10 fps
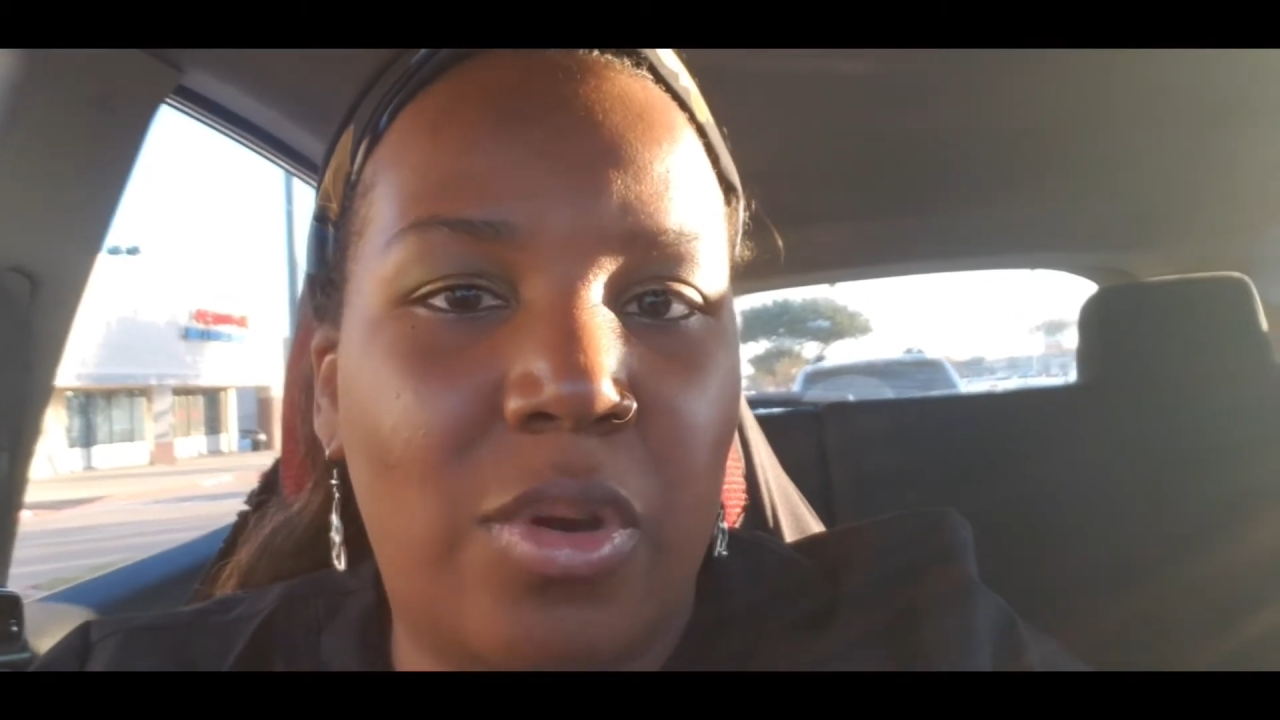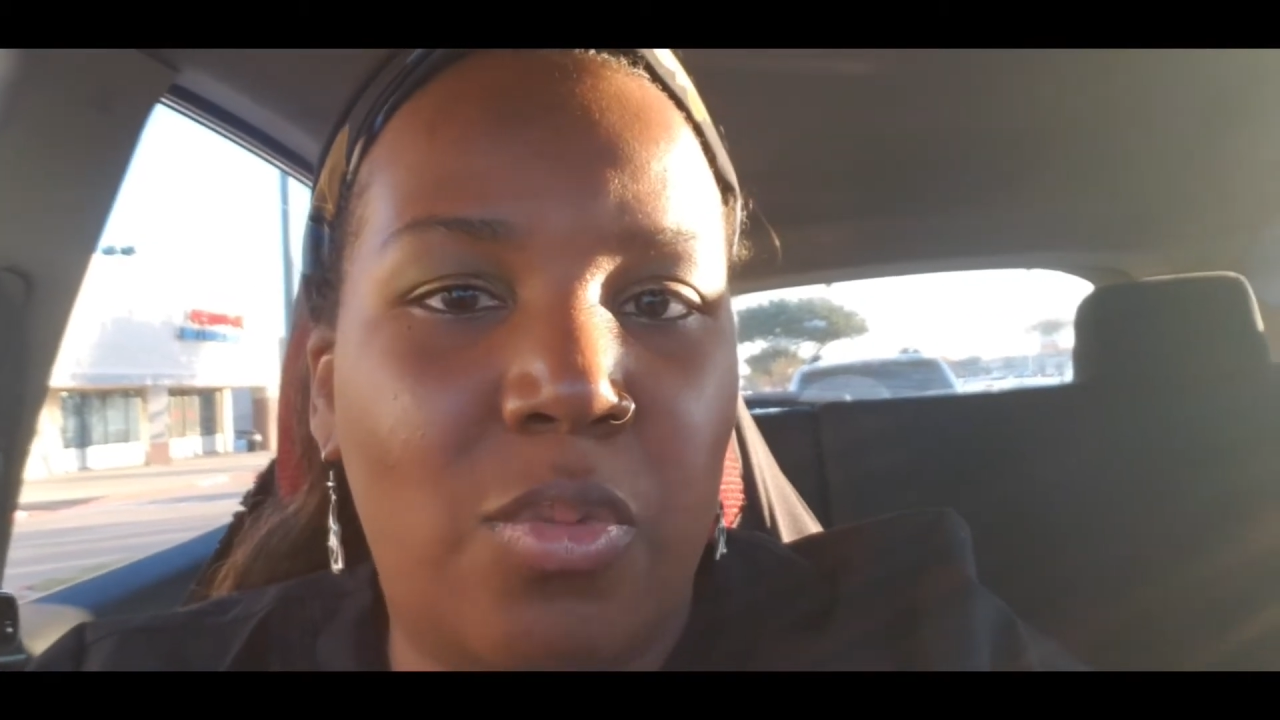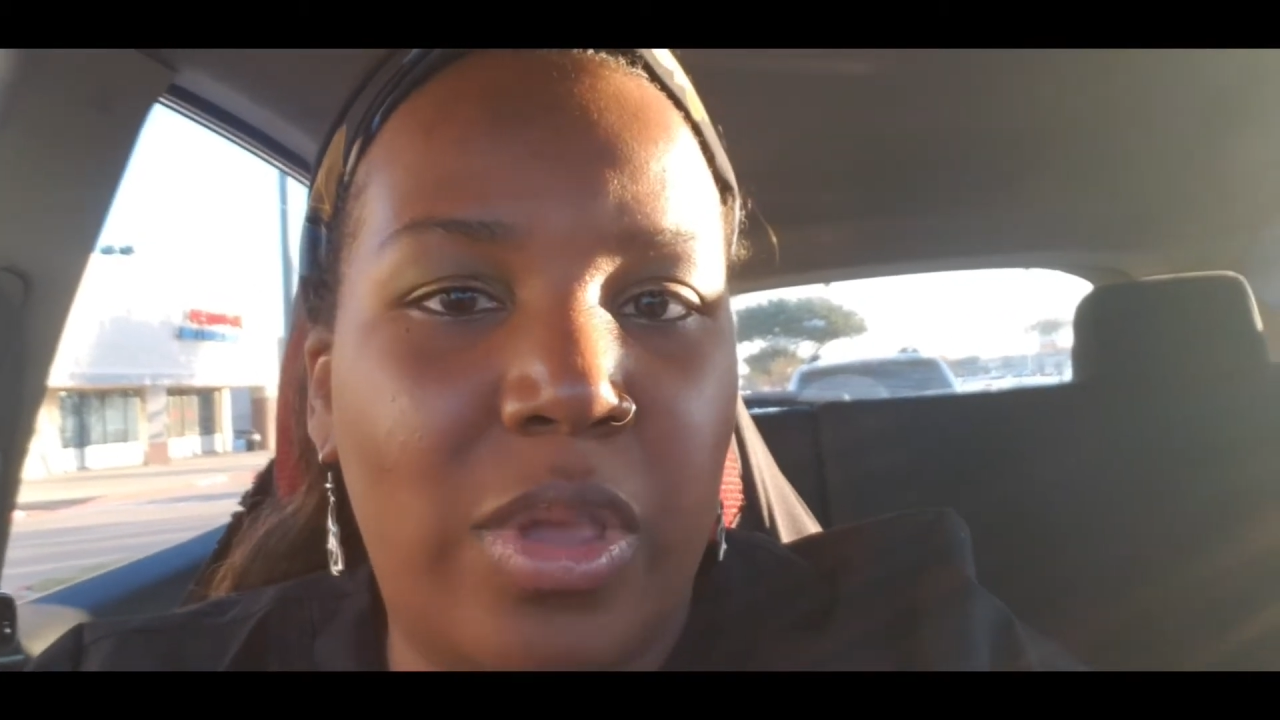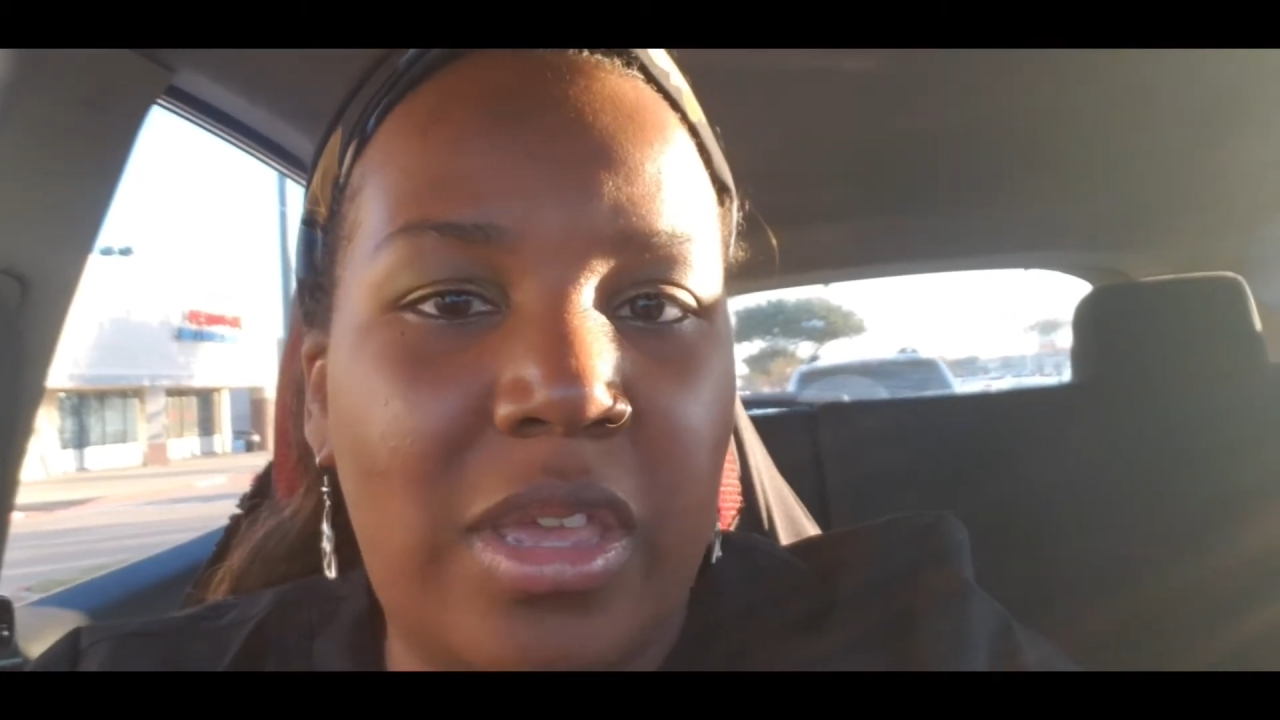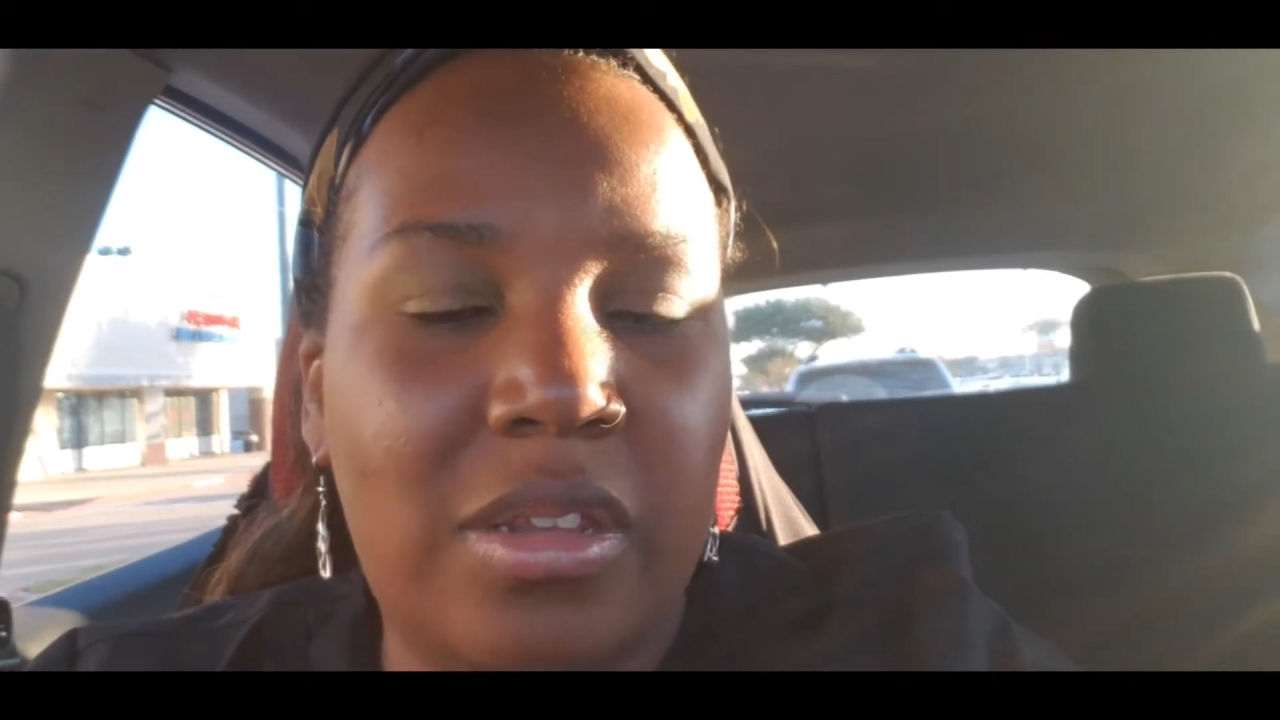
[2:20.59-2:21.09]

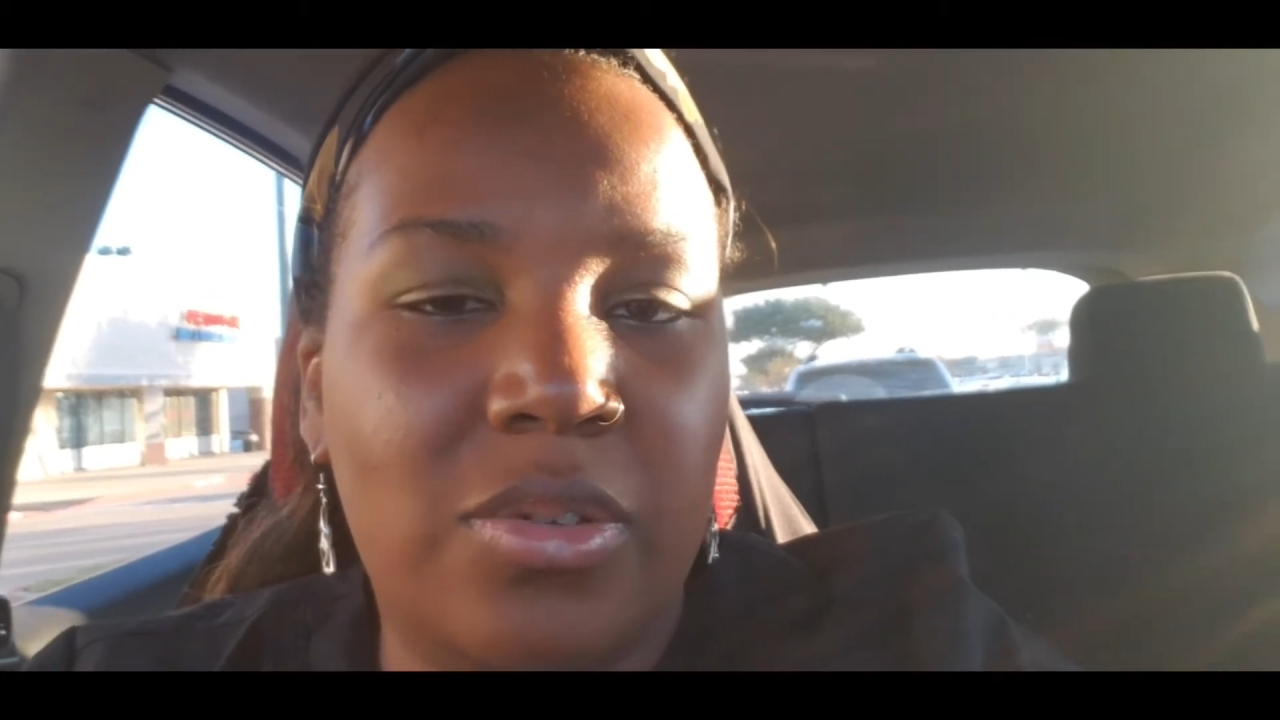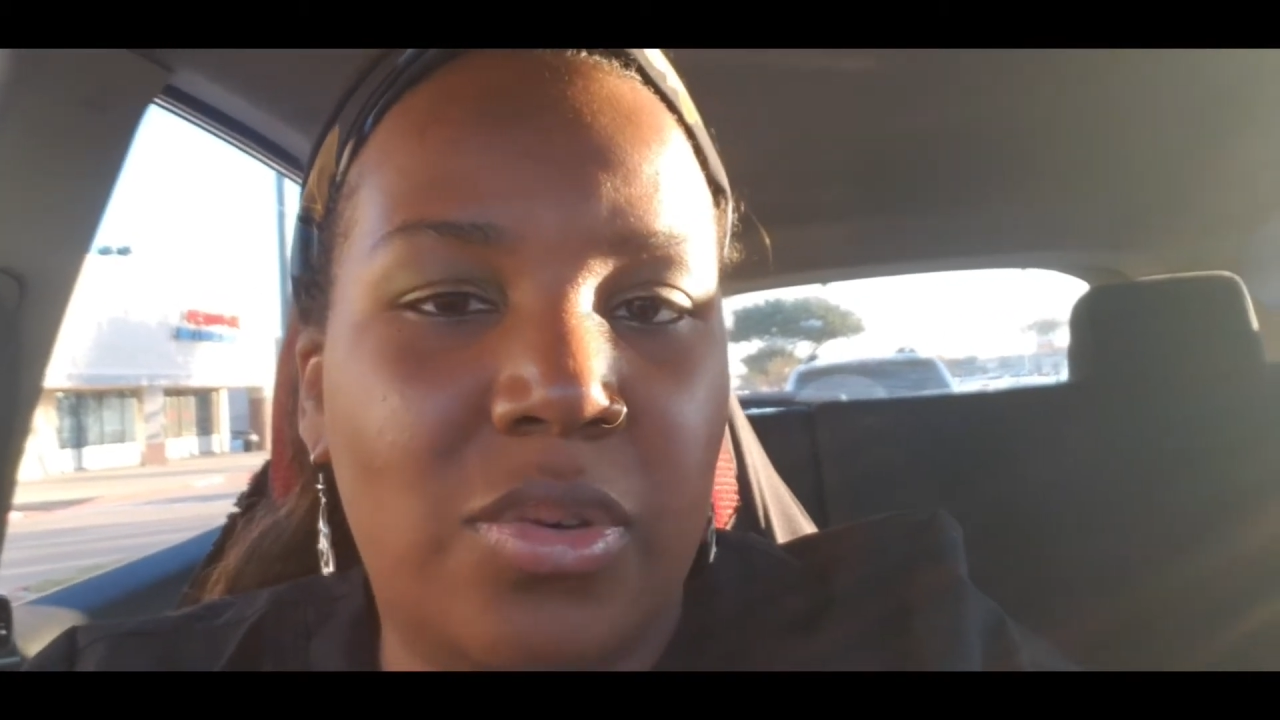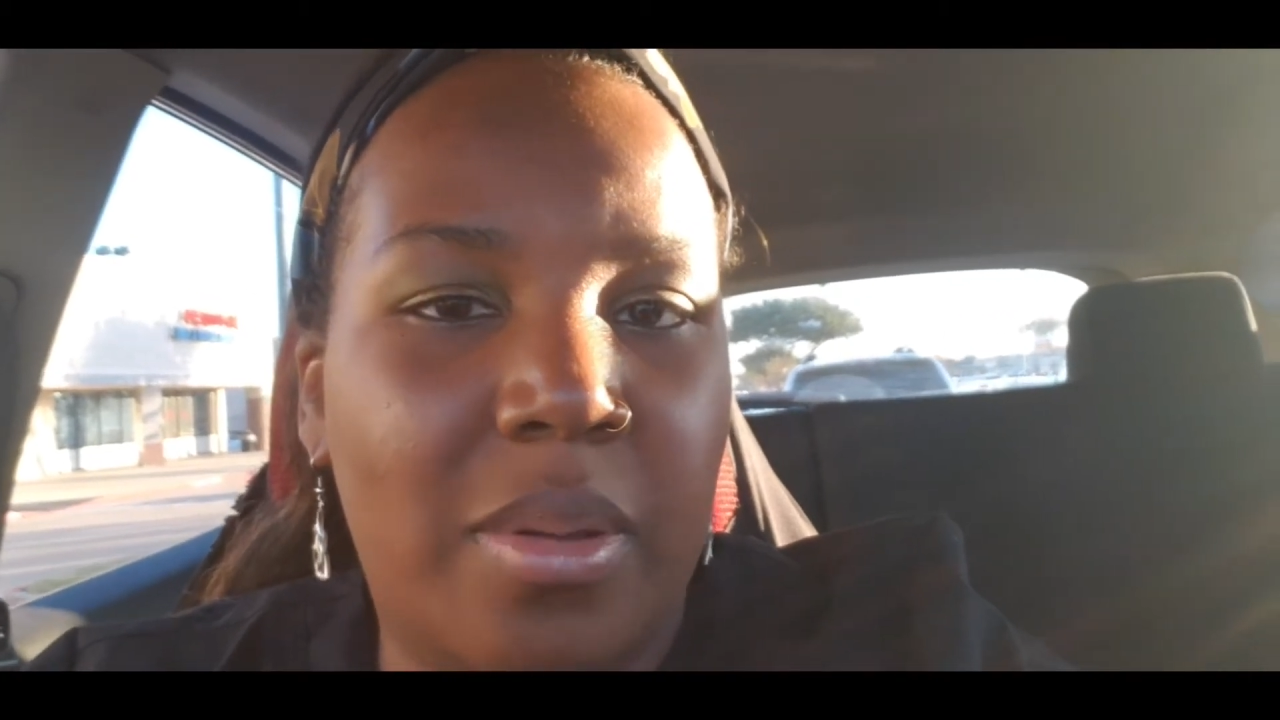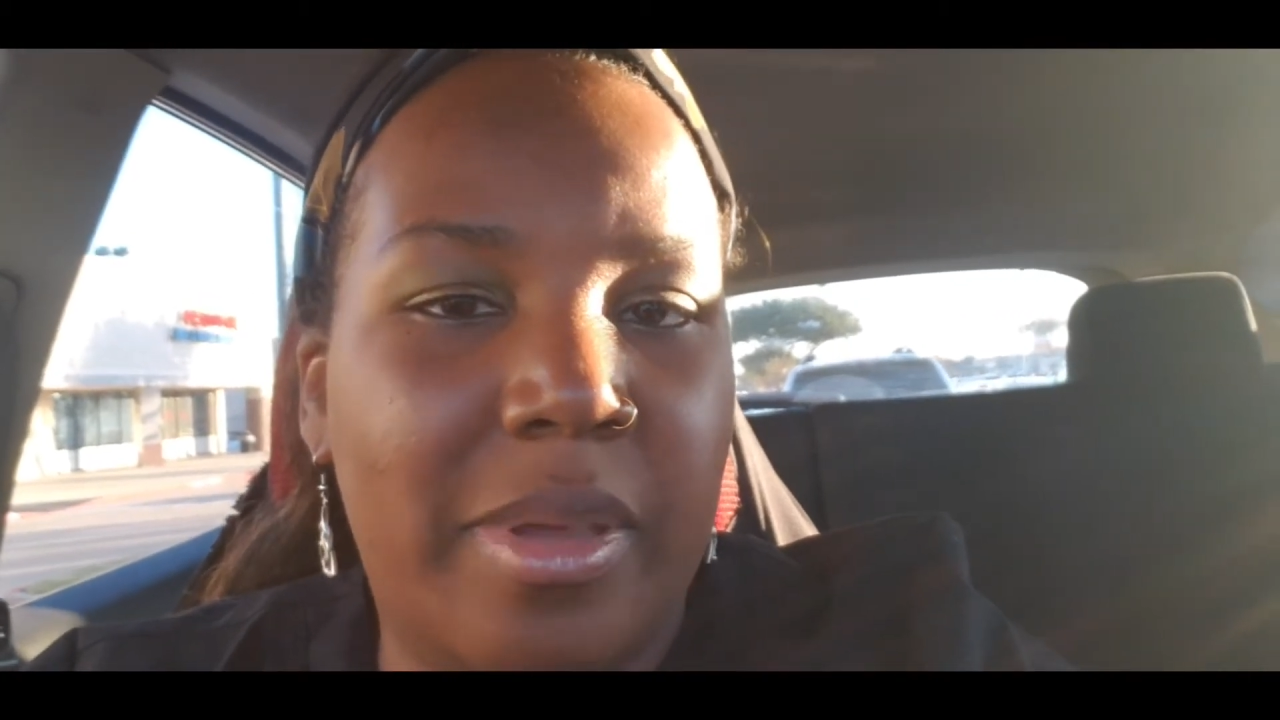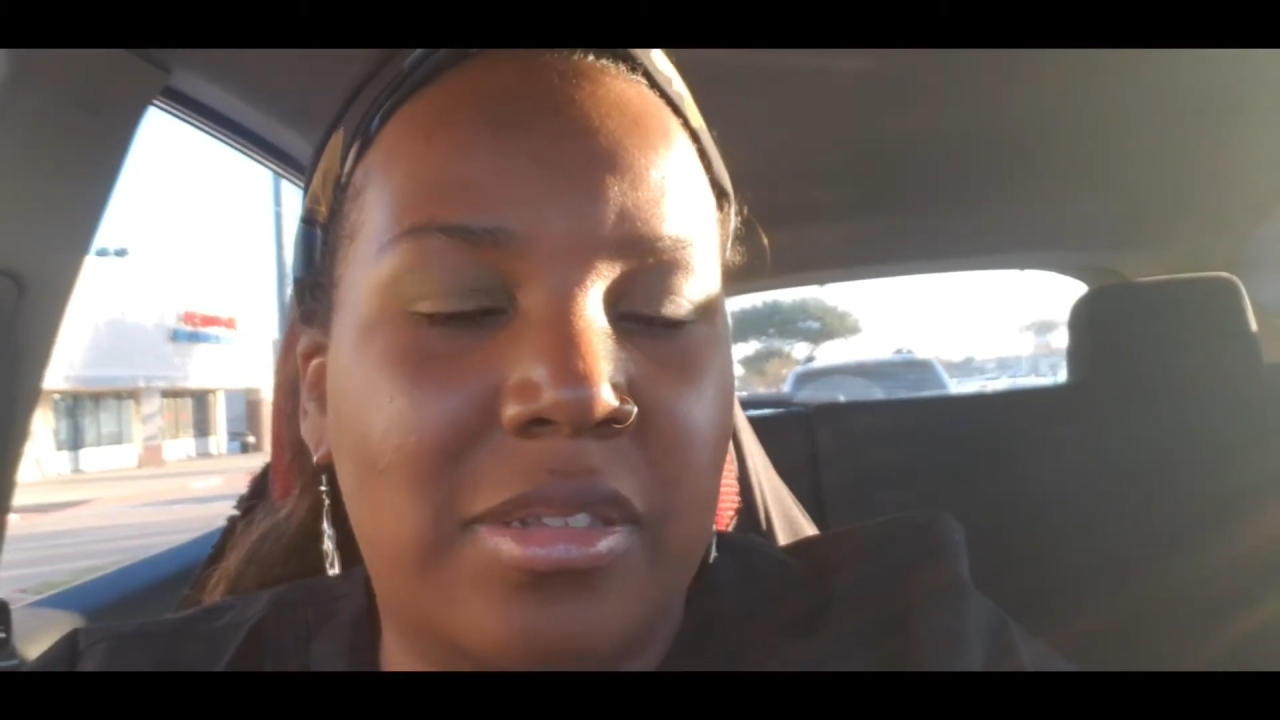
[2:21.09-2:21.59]
week and doing all my